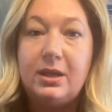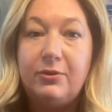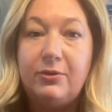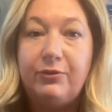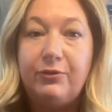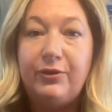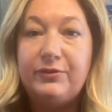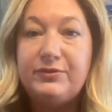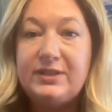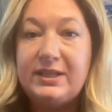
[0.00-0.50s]

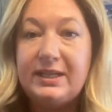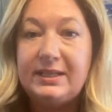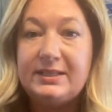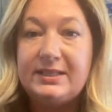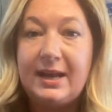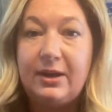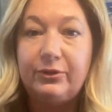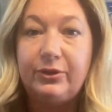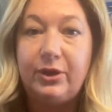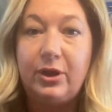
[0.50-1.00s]
15
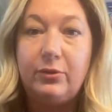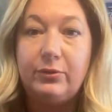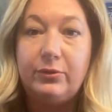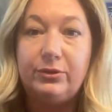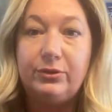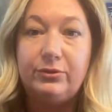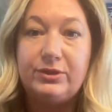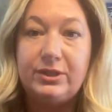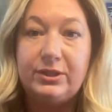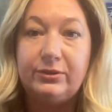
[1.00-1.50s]
telco and
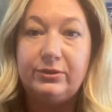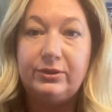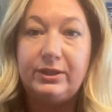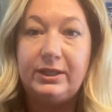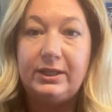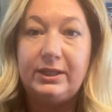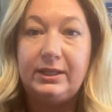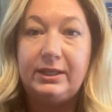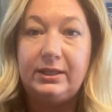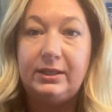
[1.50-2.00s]

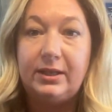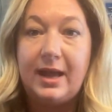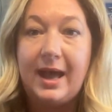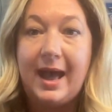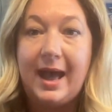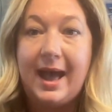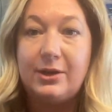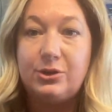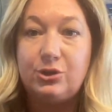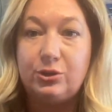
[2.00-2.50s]
utility
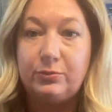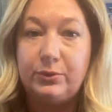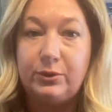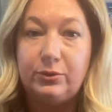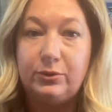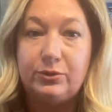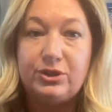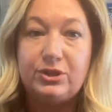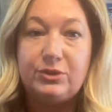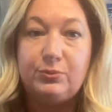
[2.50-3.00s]

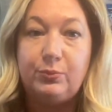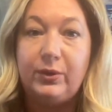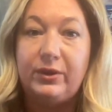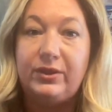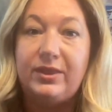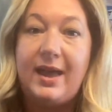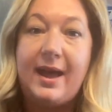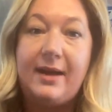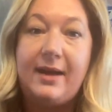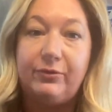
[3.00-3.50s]
attributes with
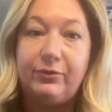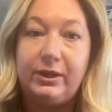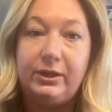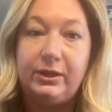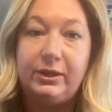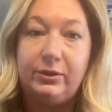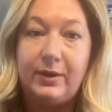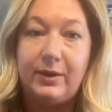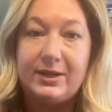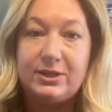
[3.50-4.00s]
every
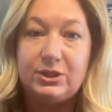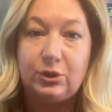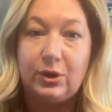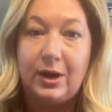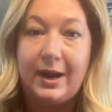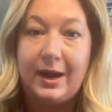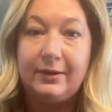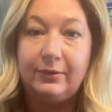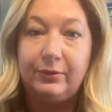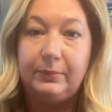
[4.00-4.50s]
US
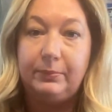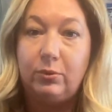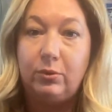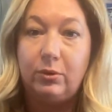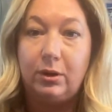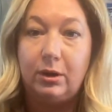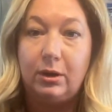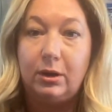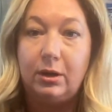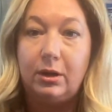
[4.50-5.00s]
credit
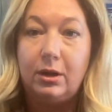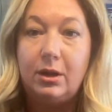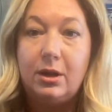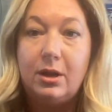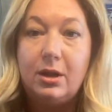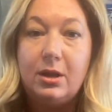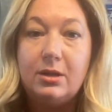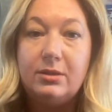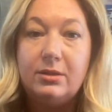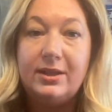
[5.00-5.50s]
report
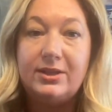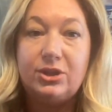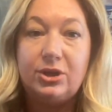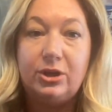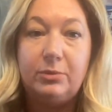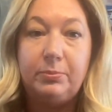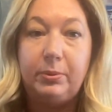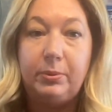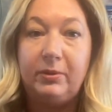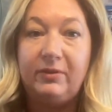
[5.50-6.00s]
that's
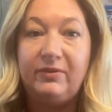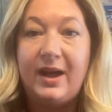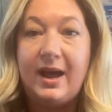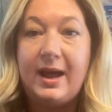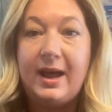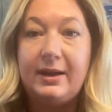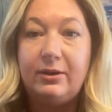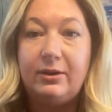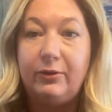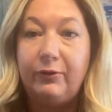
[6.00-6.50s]
going to
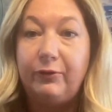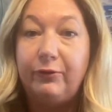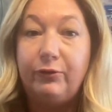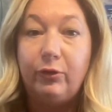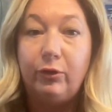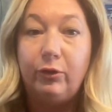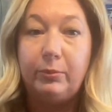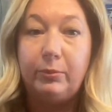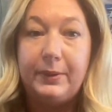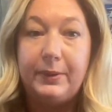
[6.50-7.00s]
provide a
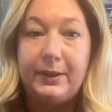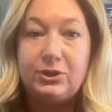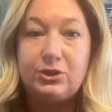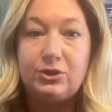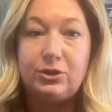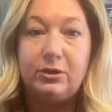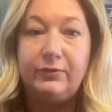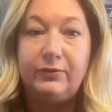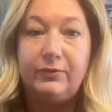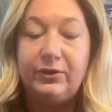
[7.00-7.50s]
fuller
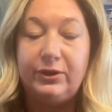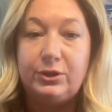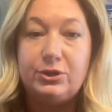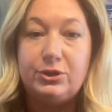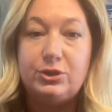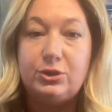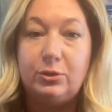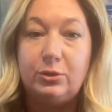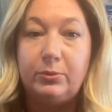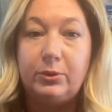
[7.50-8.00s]
picture of the
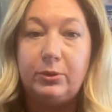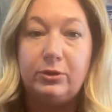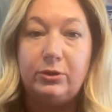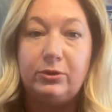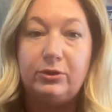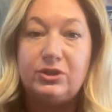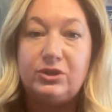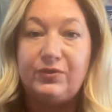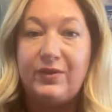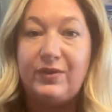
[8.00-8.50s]

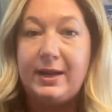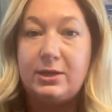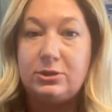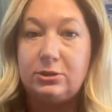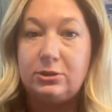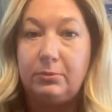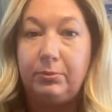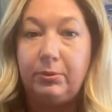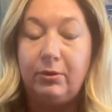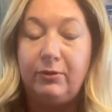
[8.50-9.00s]
consumer's
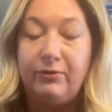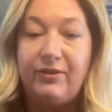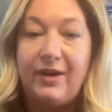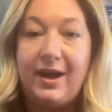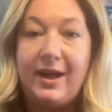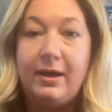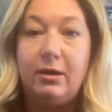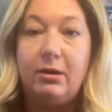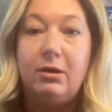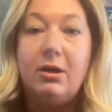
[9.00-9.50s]
financial
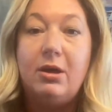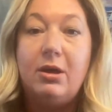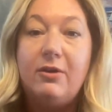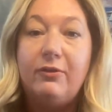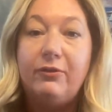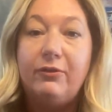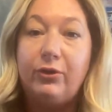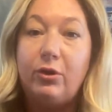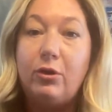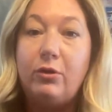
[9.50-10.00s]
profile
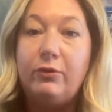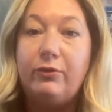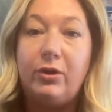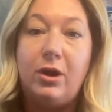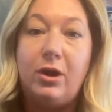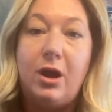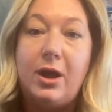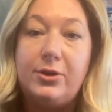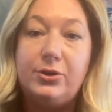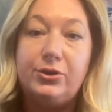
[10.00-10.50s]
for over
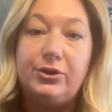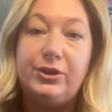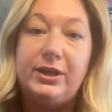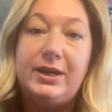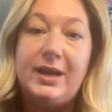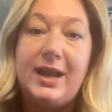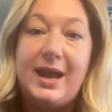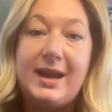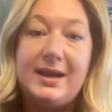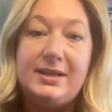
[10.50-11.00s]

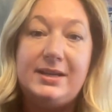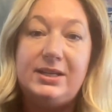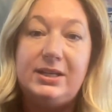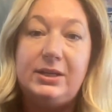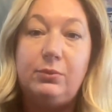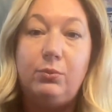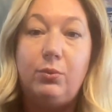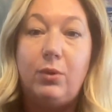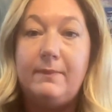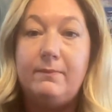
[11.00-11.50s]

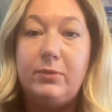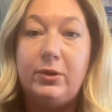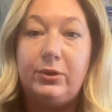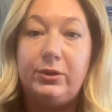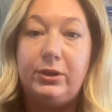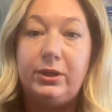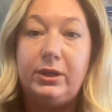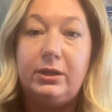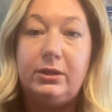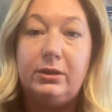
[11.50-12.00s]
191
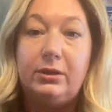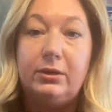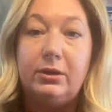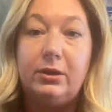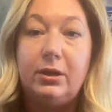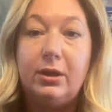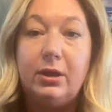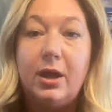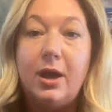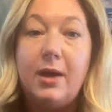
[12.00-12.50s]
million
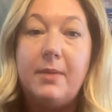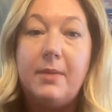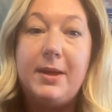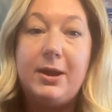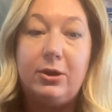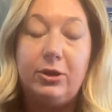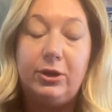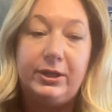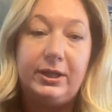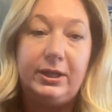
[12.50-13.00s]

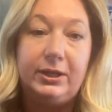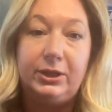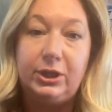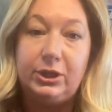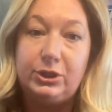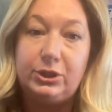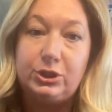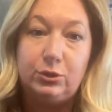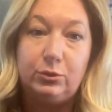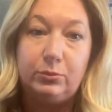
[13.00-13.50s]
American
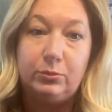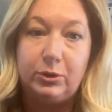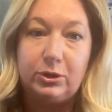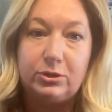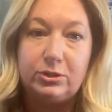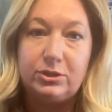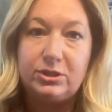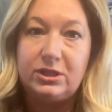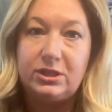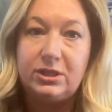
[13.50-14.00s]

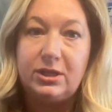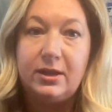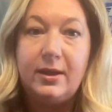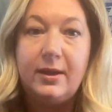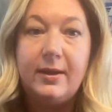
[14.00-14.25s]
consumers.